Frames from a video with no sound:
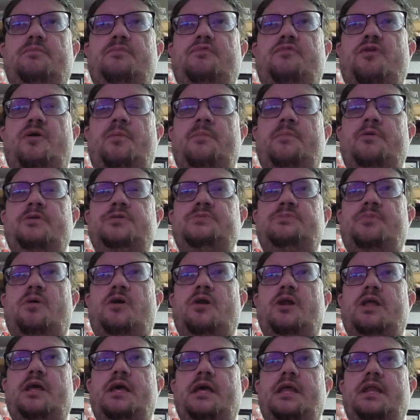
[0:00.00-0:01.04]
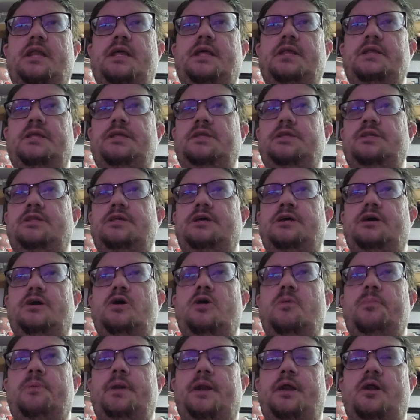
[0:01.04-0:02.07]
farmers market and in the
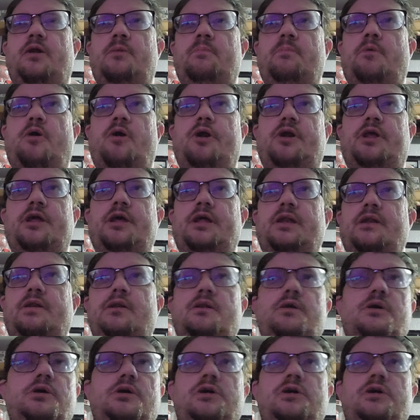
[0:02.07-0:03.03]
open air market,